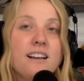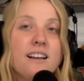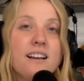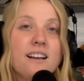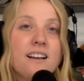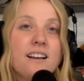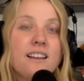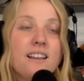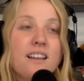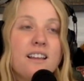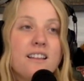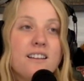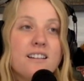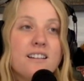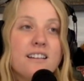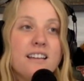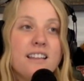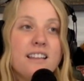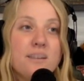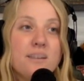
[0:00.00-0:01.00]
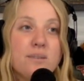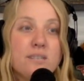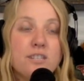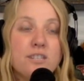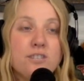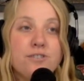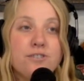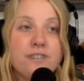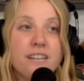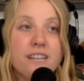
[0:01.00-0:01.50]
the other day there was a
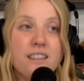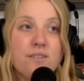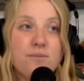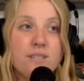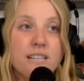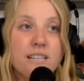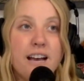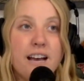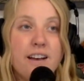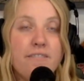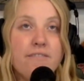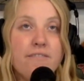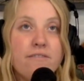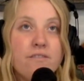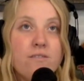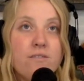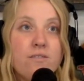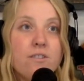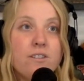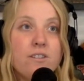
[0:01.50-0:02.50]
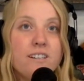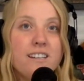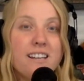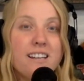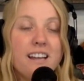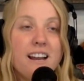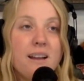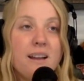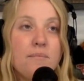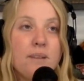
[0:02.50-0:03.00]
drink that was half full.
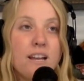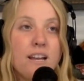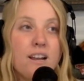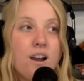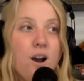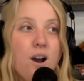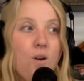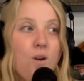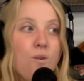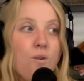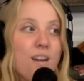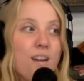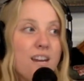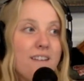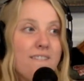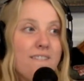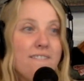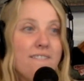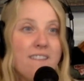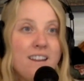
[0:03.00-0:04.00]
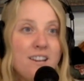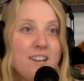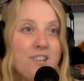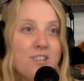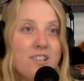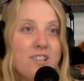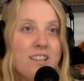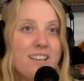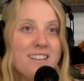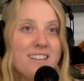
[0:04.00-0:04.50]
And I'm like, oh, we need to finish
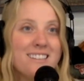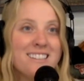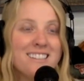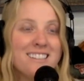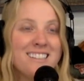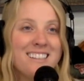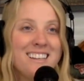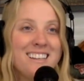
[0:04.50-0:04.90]
this.